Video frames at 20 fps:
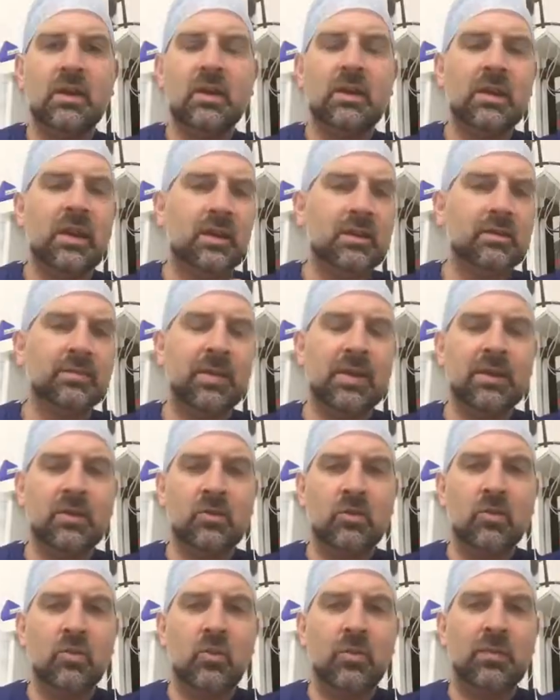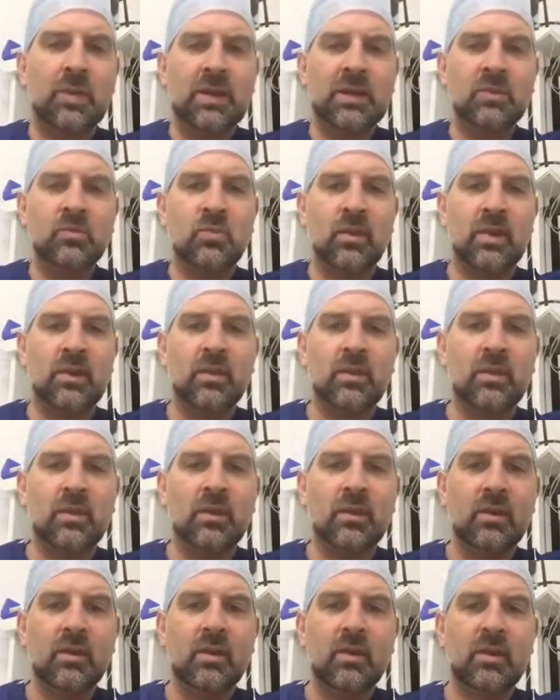that will depend on your base width
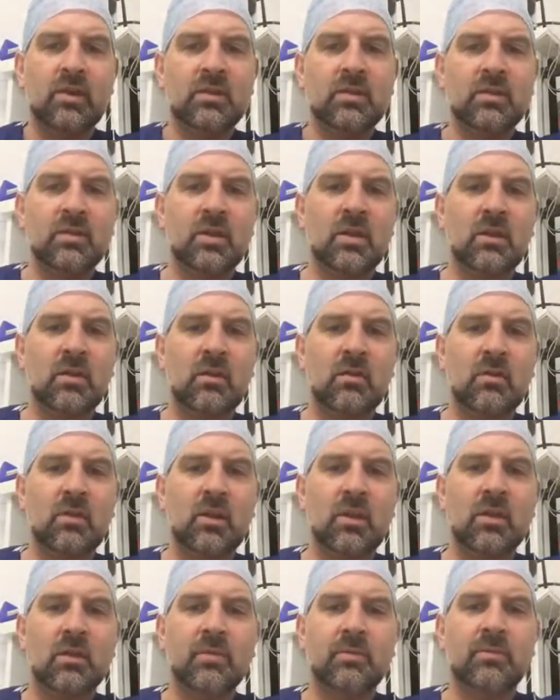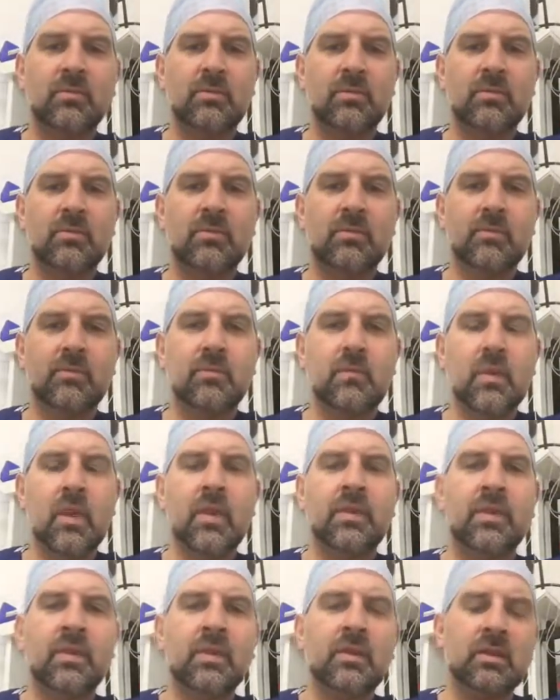so I
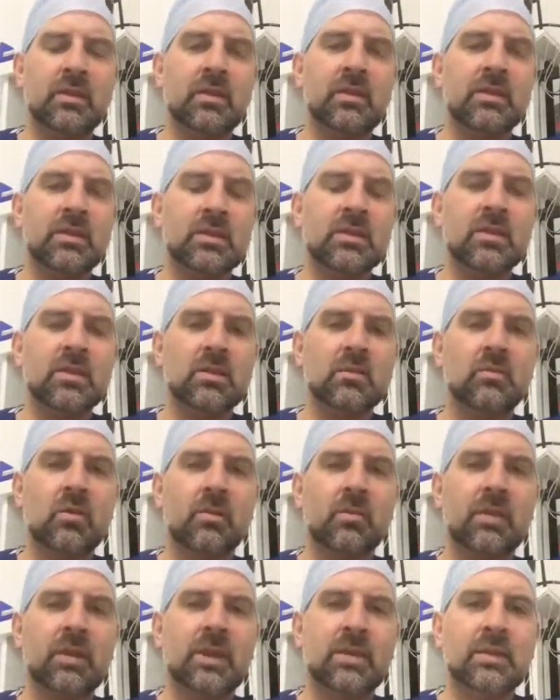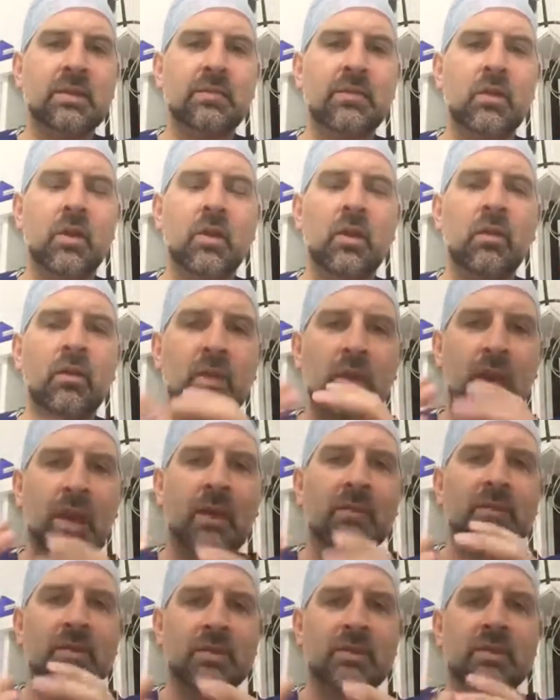think the decision won't be that difficult I don't think you
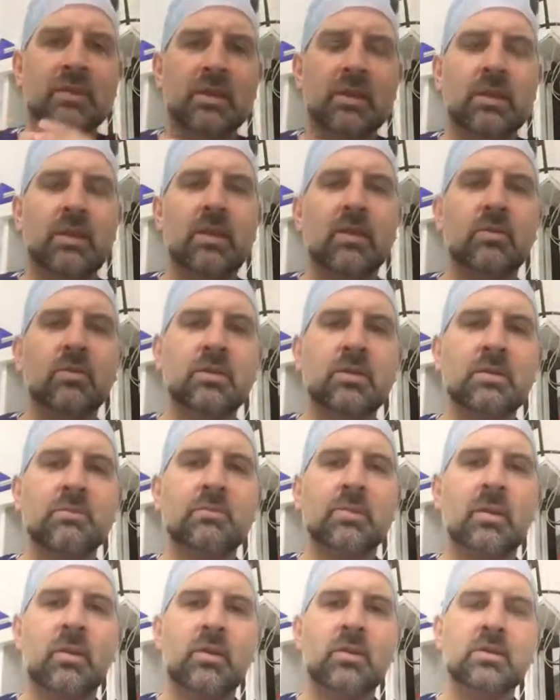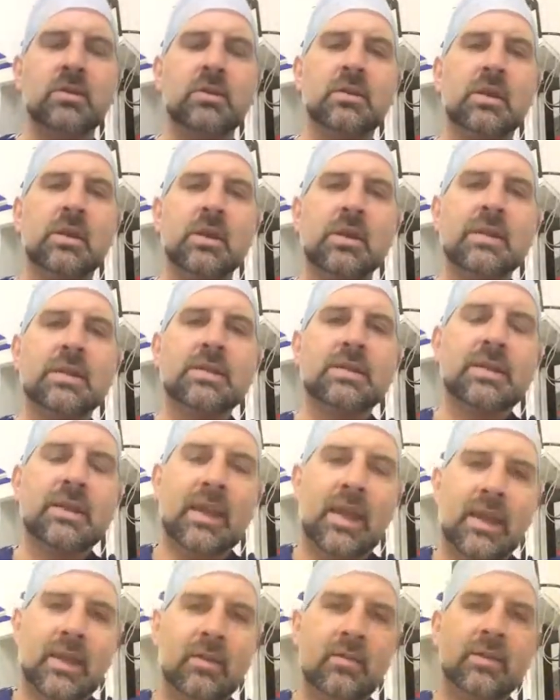have to see those implants to
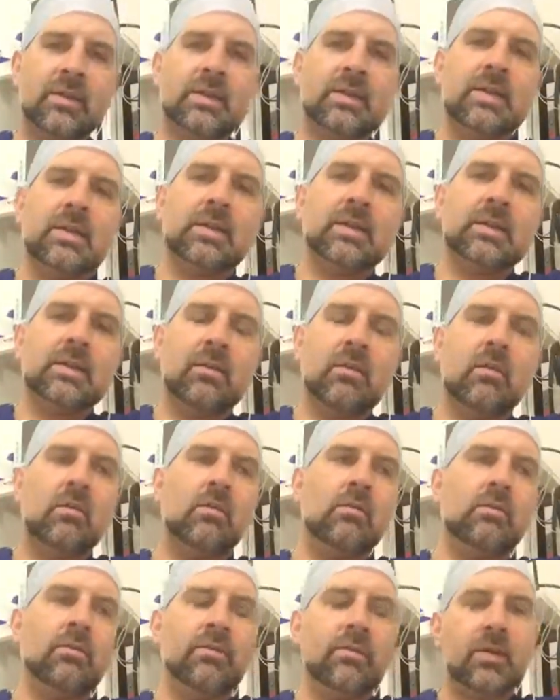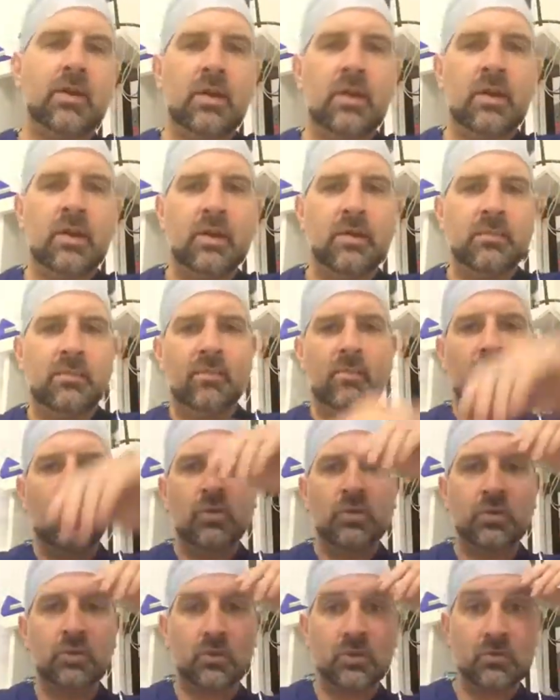get an idea of um,
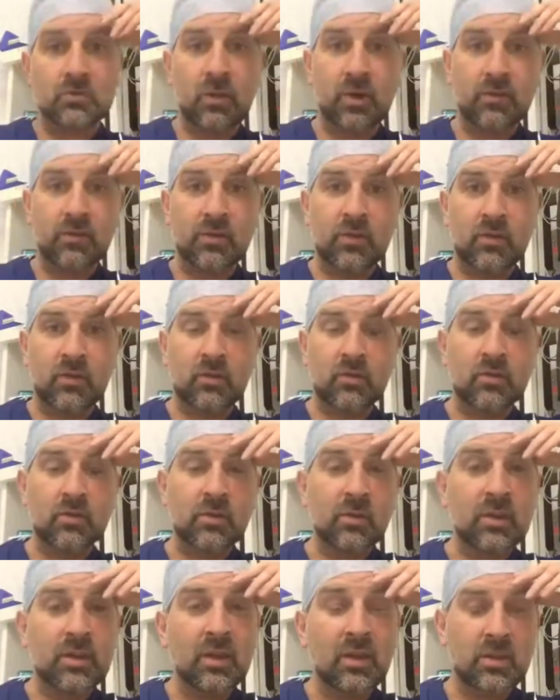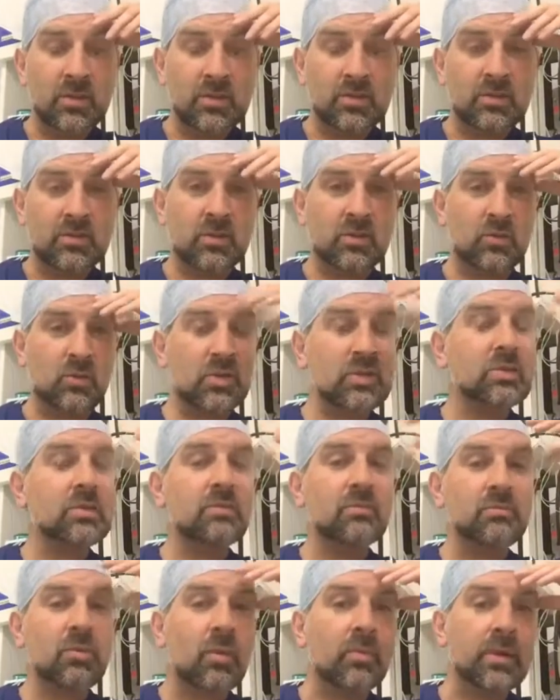which one's right for you the answer to your question
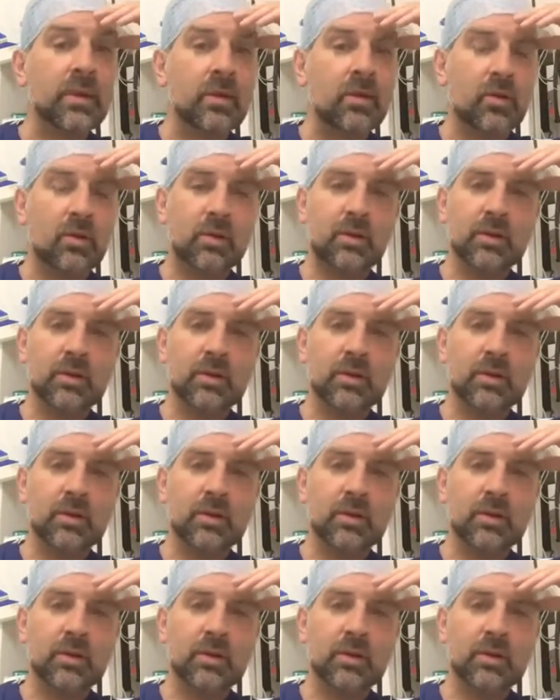probably not